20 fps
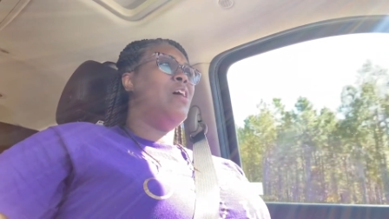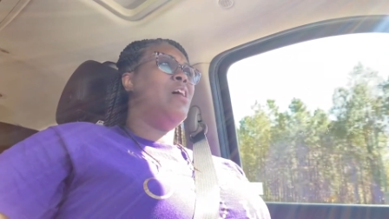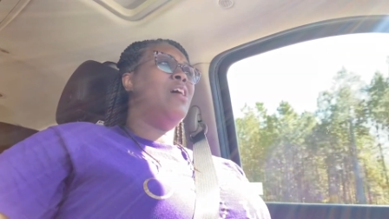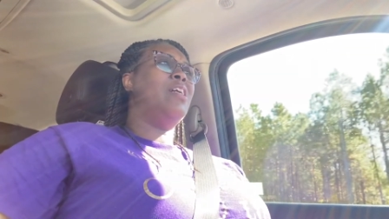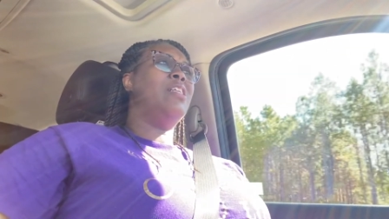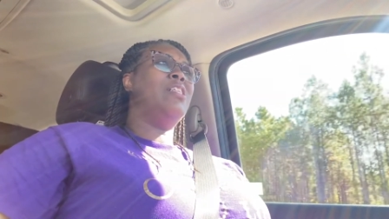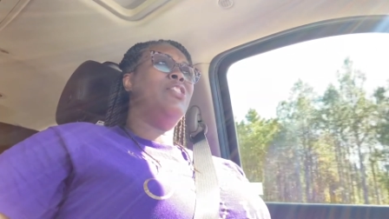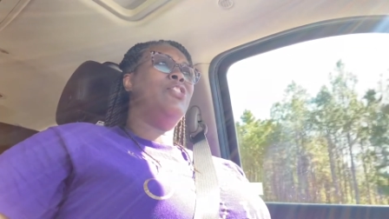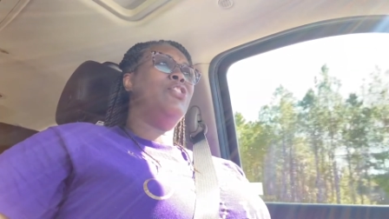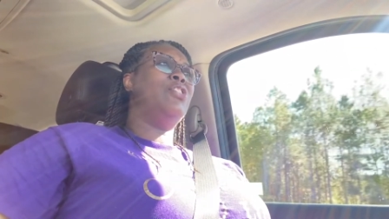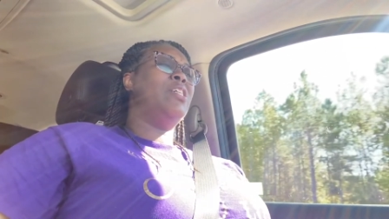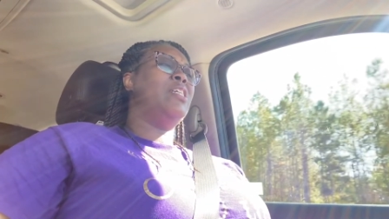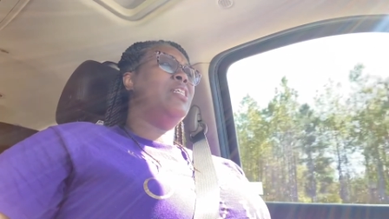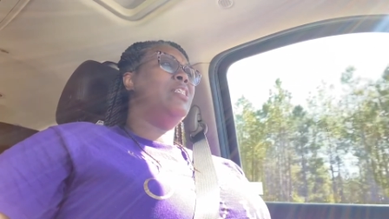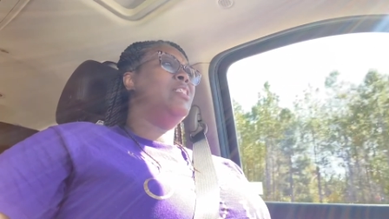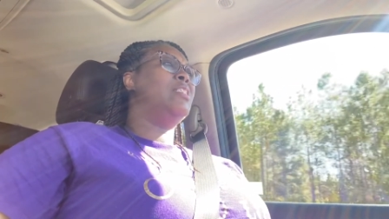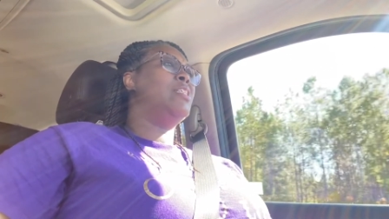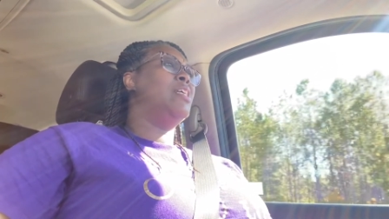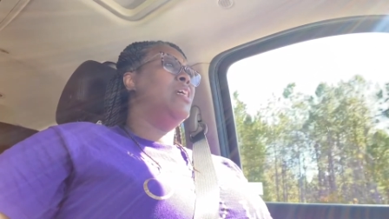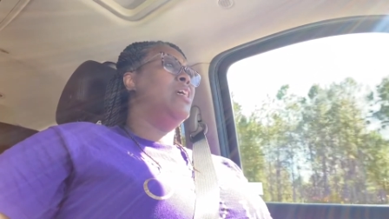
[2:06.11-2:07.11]
God is
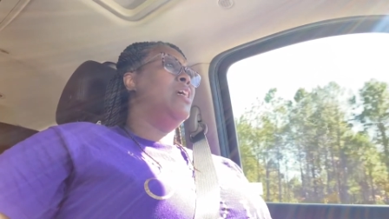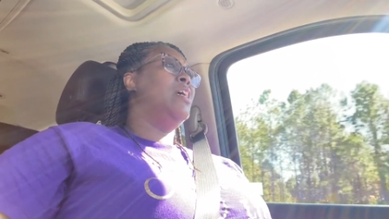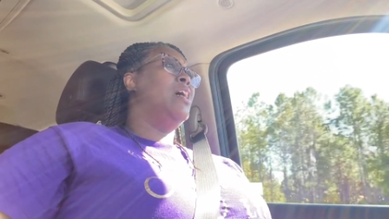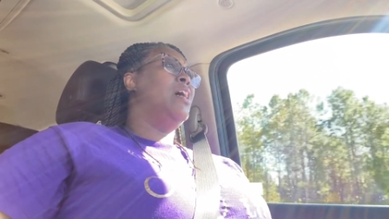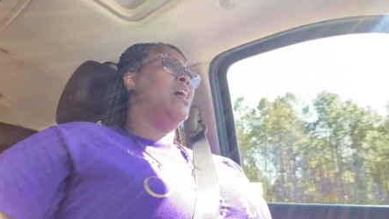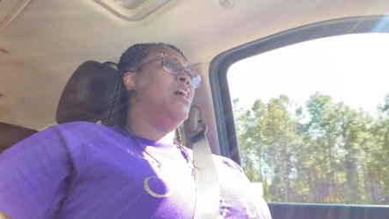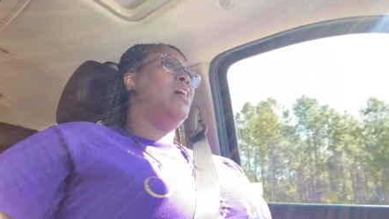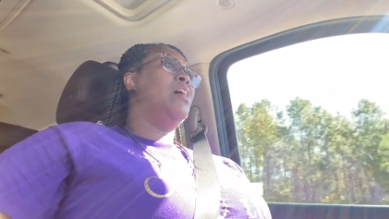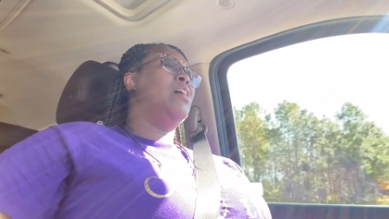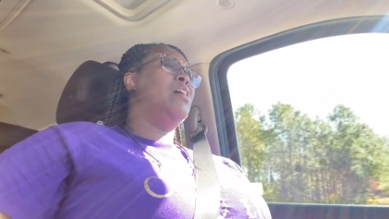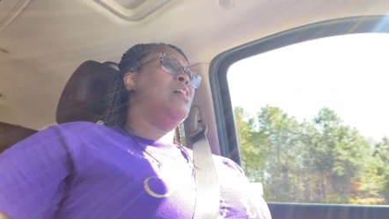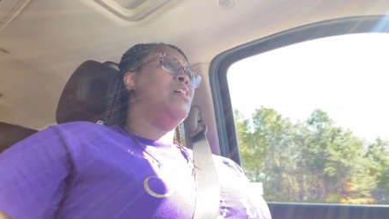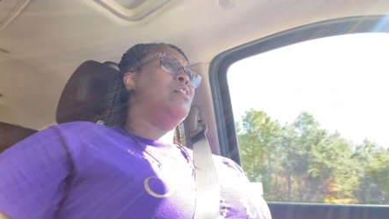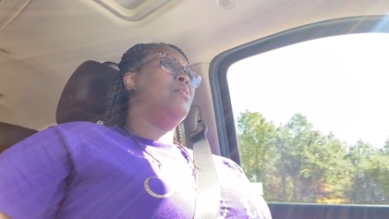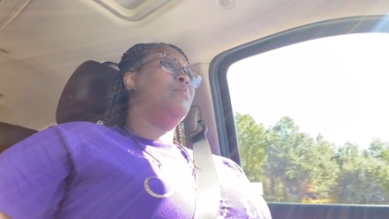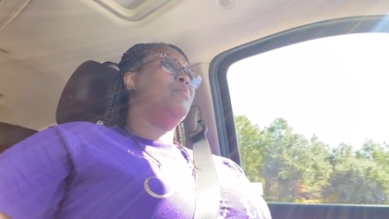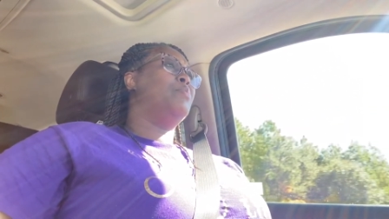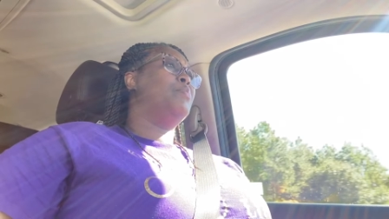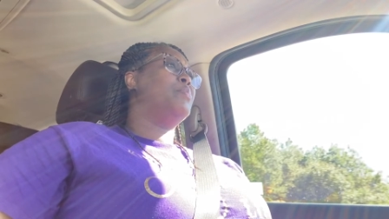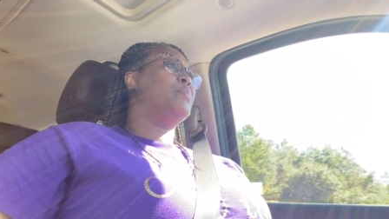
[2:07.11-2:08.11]
just
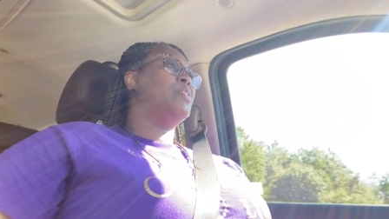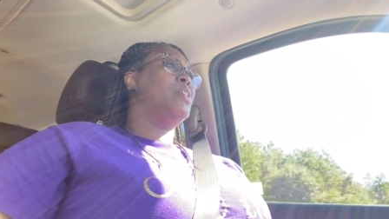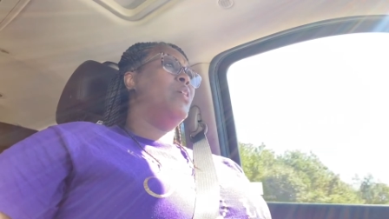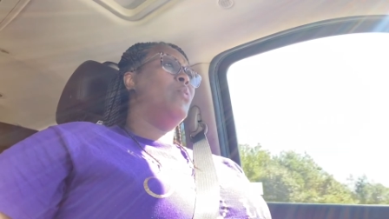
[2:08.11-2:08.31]
um,